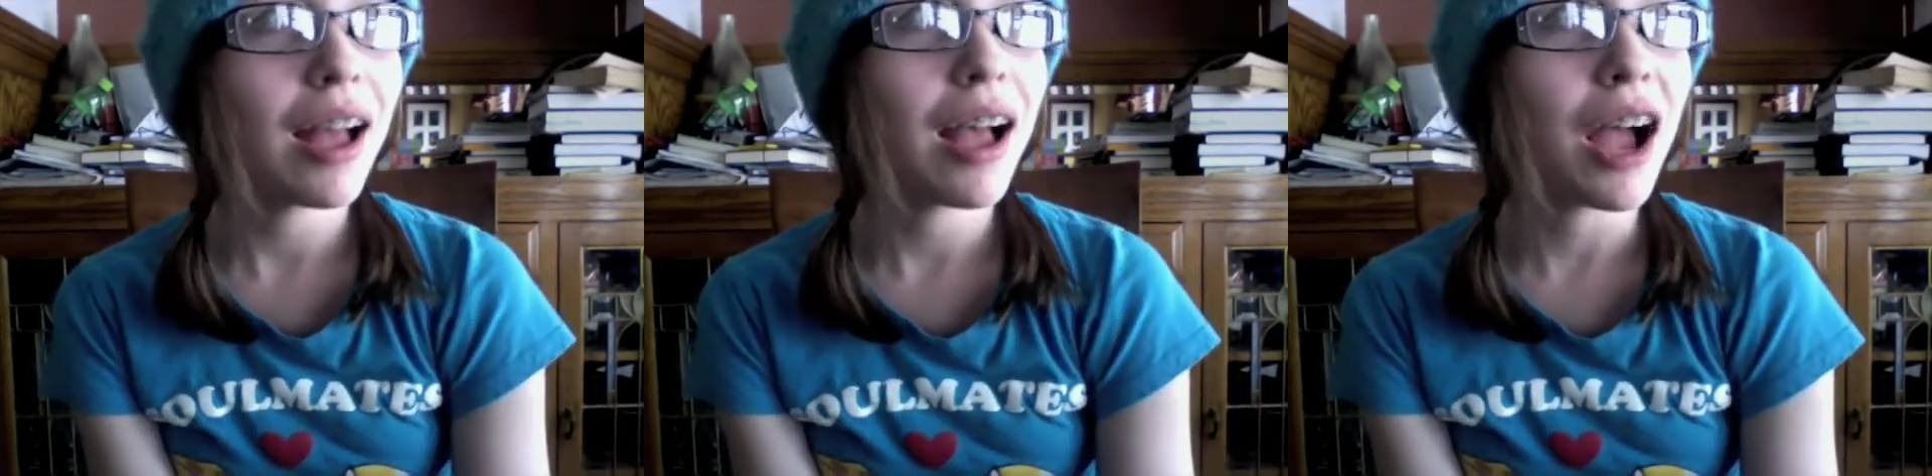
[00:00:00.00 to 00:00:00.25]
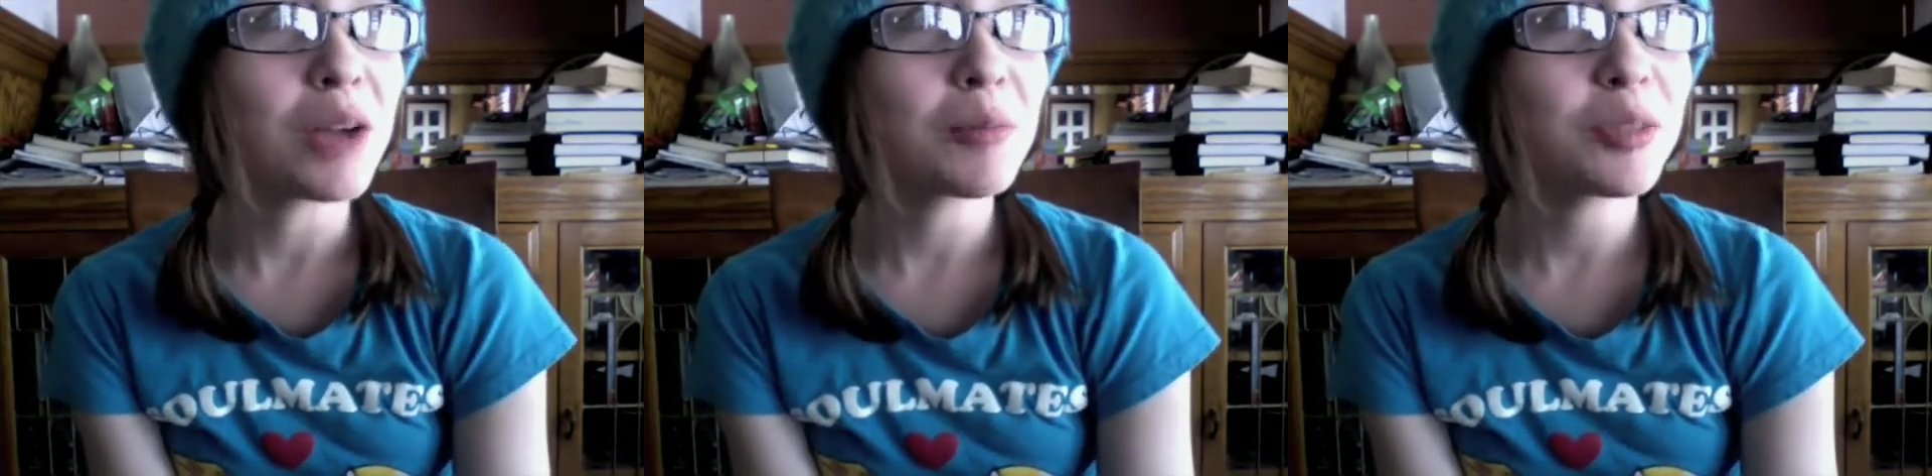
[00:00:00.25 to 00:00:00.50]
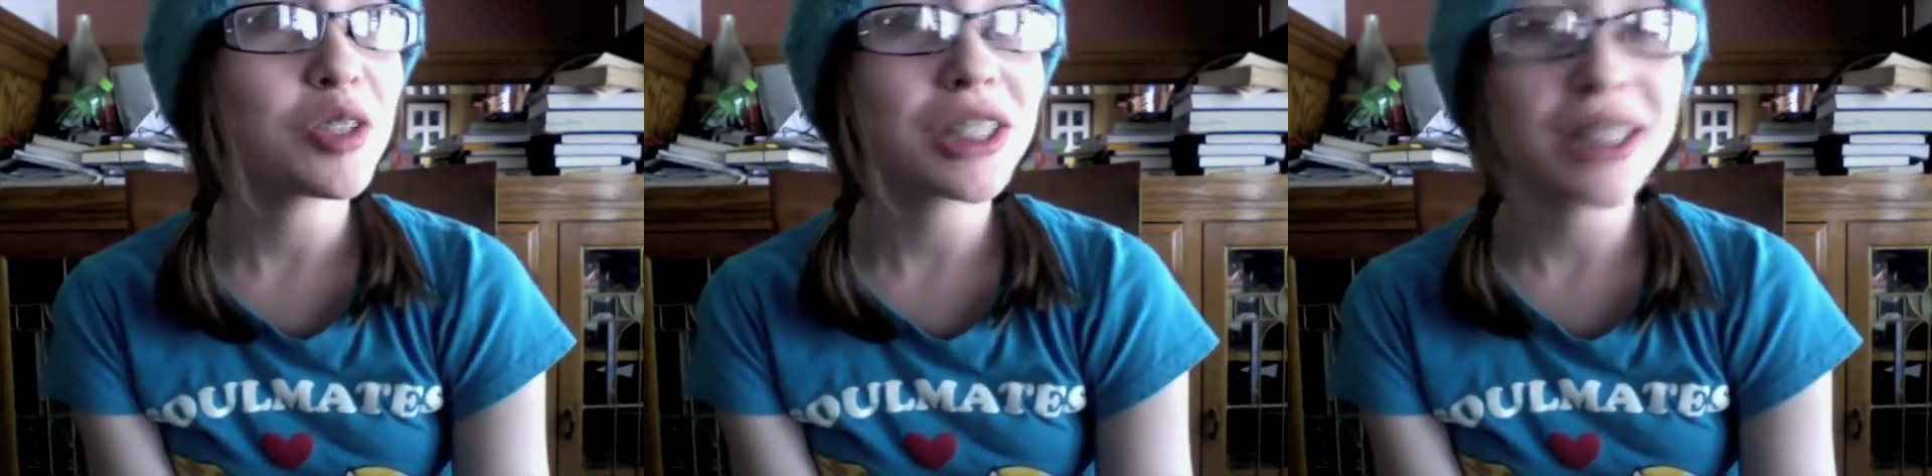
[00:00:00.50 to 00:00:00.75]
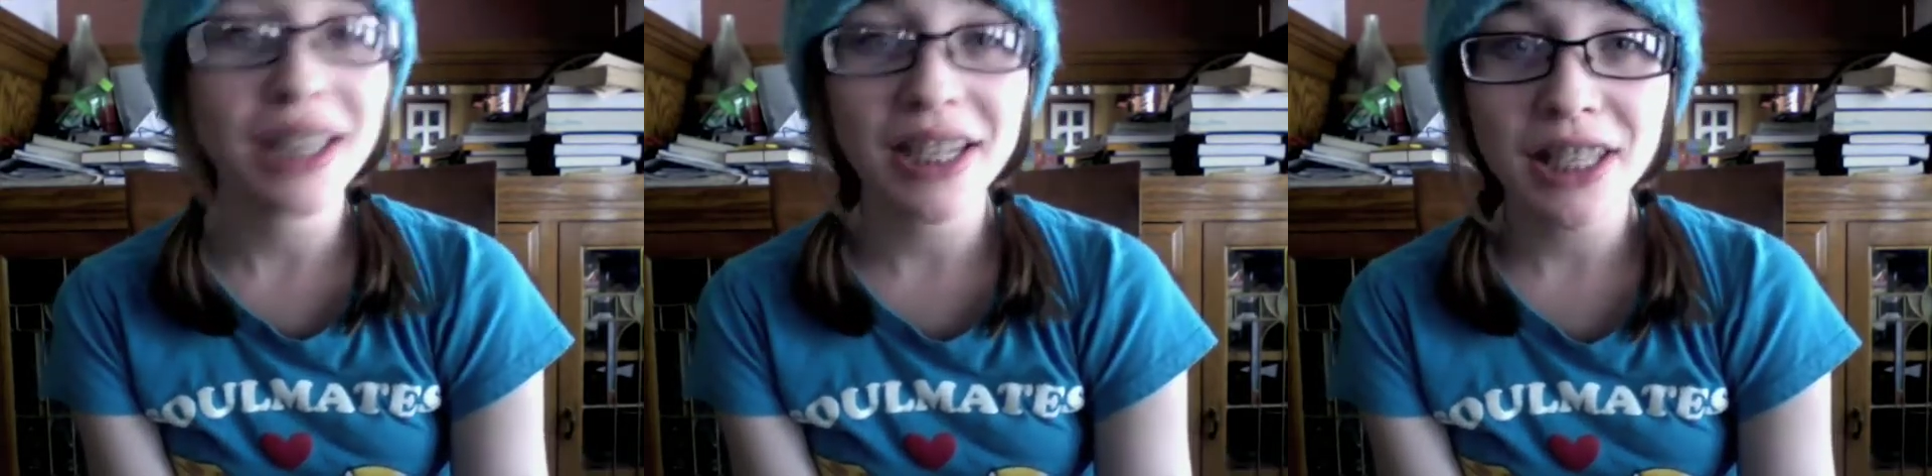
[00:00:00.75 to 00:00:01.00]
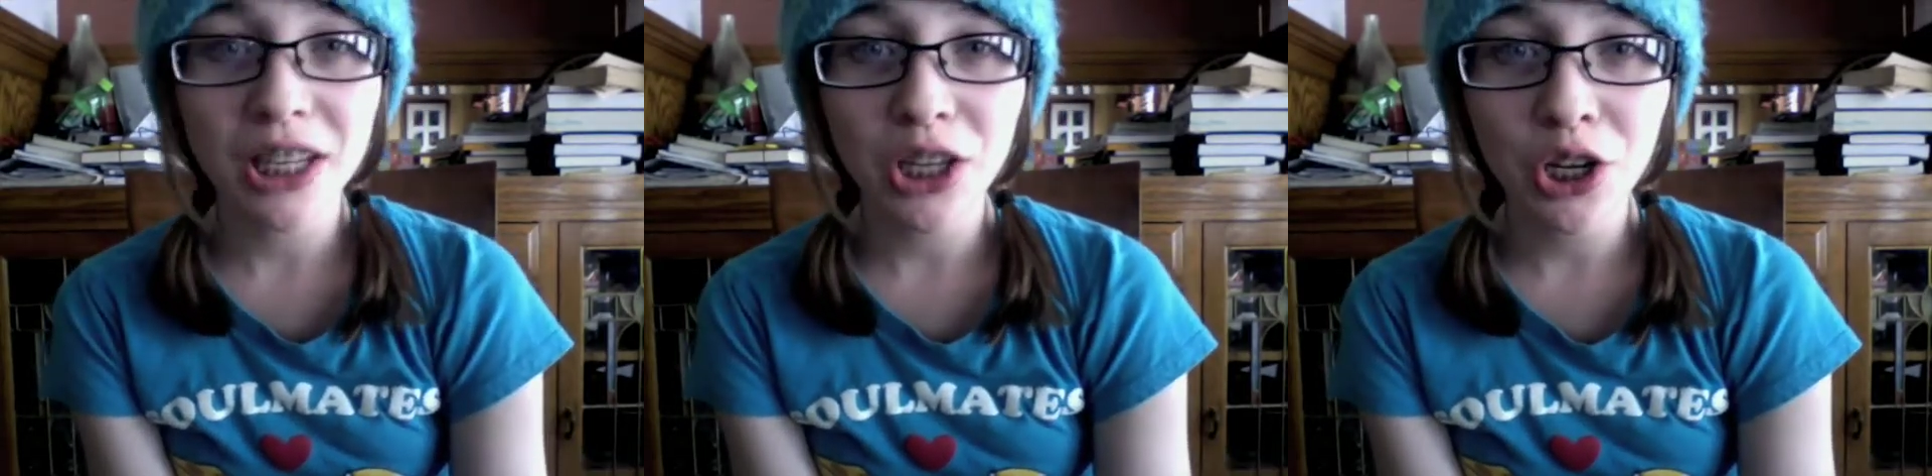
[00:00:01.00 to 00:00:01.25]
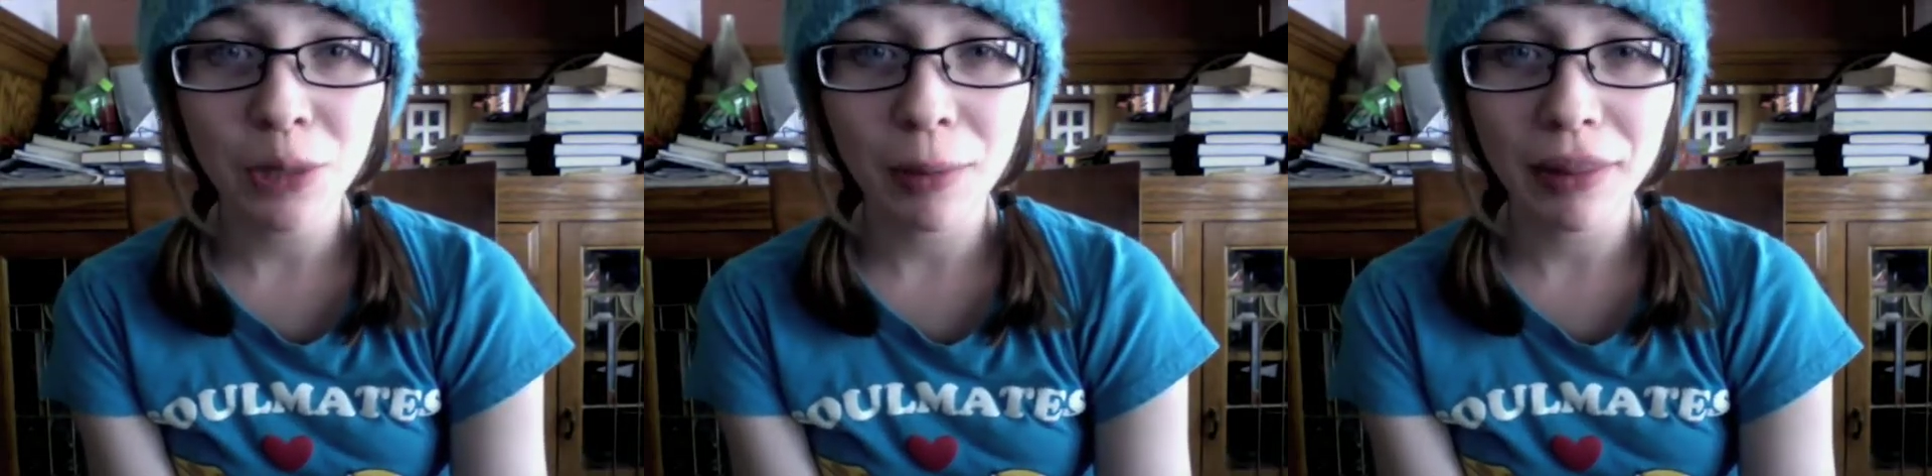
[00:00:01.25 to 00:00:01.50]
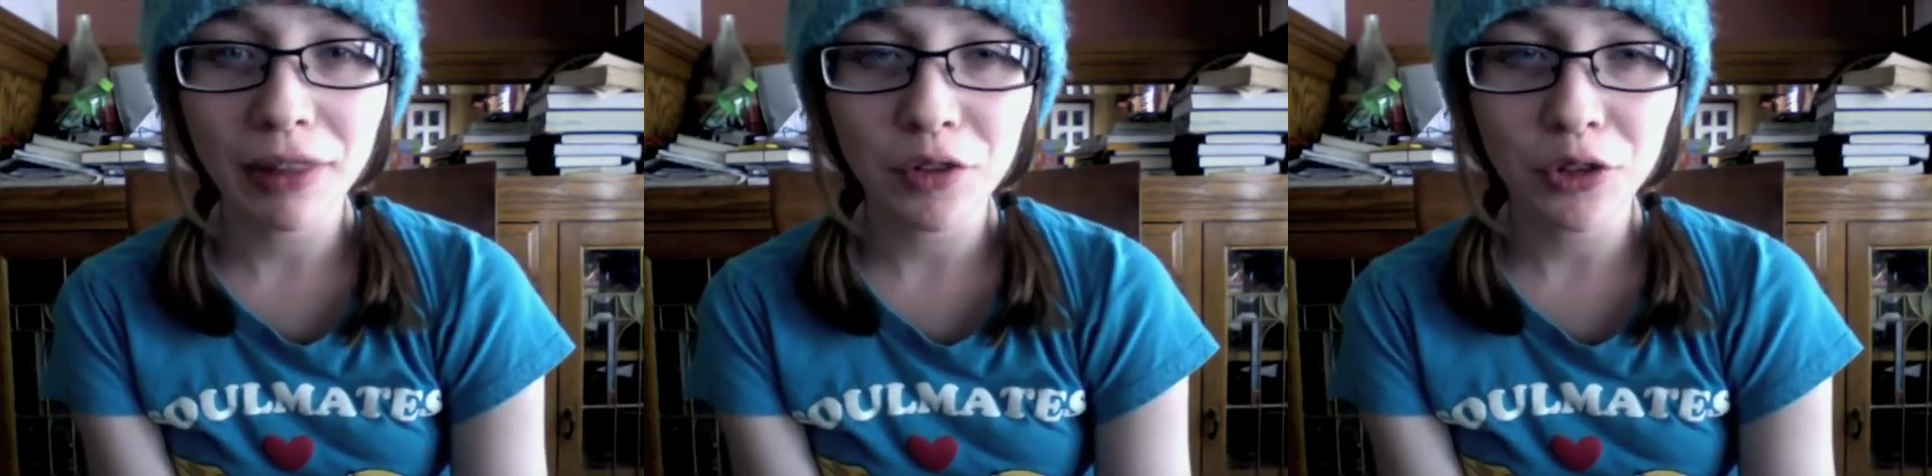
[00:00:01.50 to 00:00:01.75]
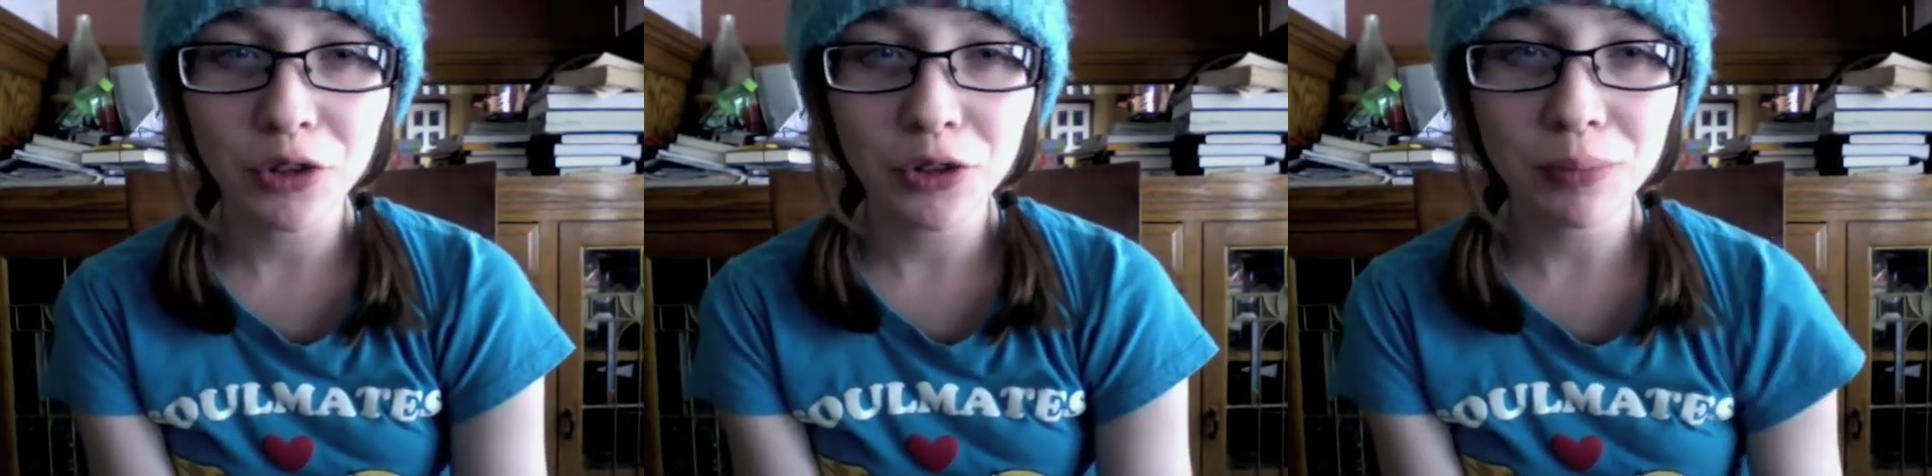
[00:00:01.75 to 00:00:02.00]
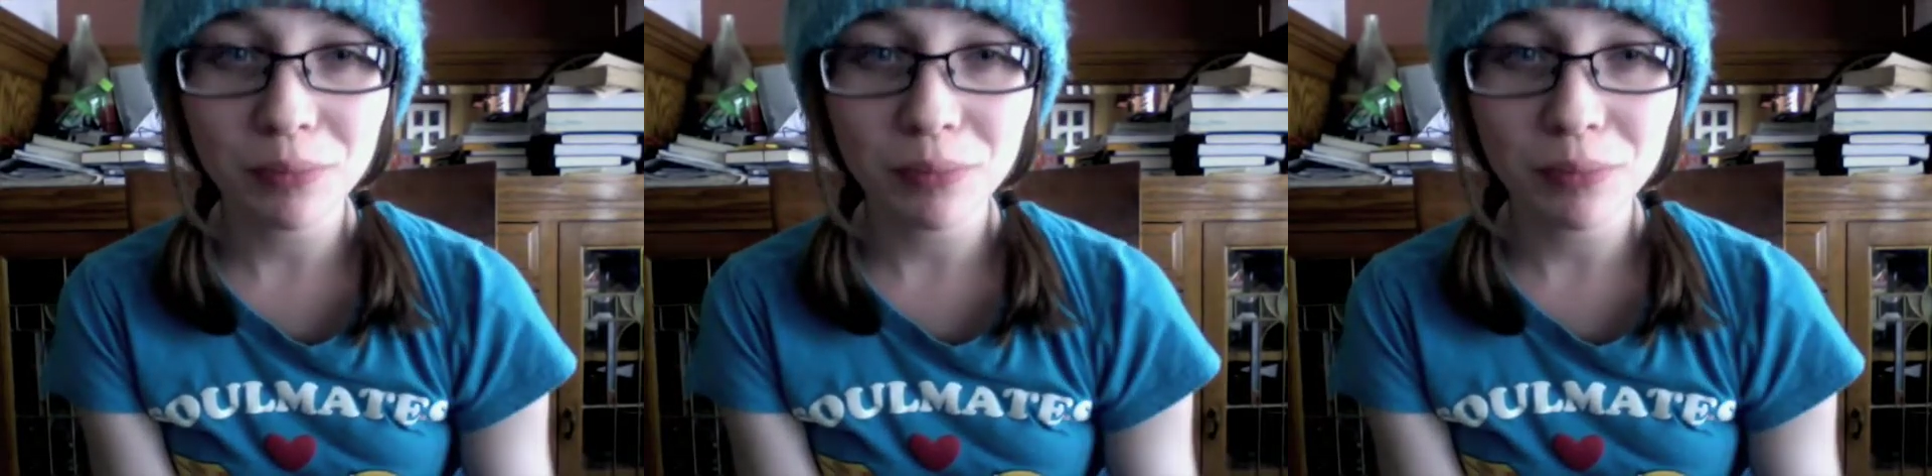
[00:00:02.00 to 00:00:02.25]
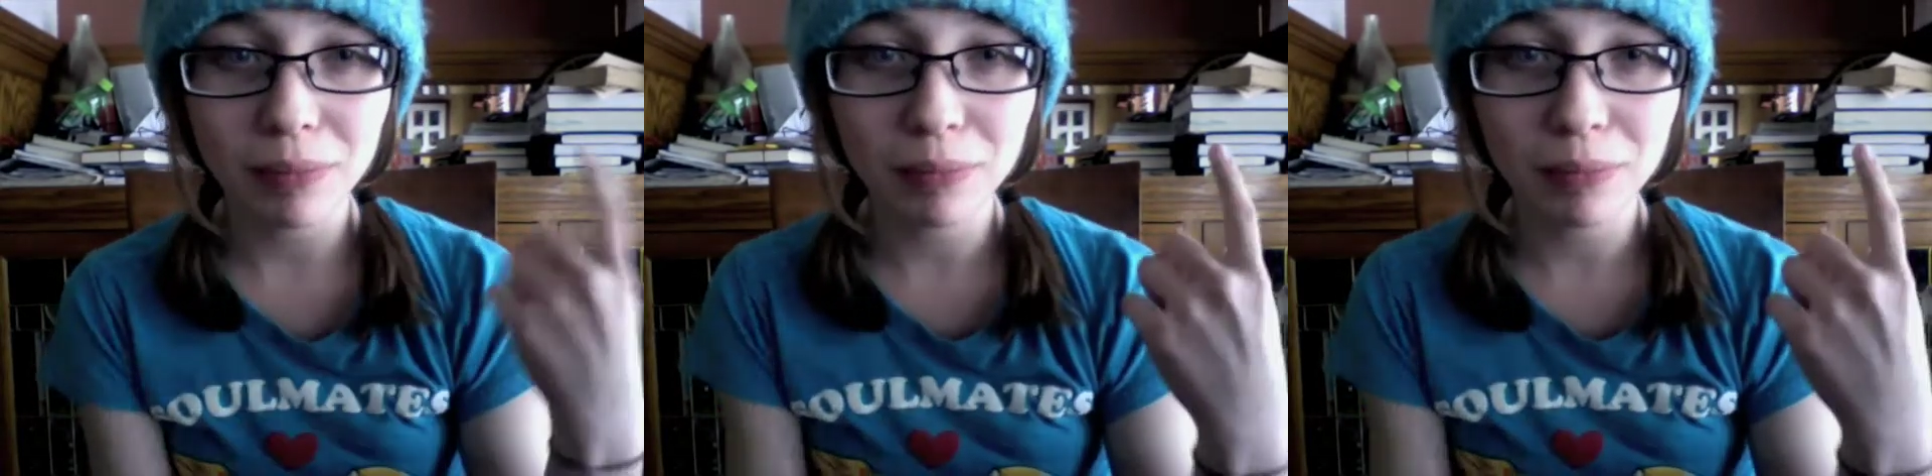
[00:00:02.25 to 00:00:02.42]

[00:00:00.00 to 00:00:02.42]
I'm just kind of sitting here in my living room with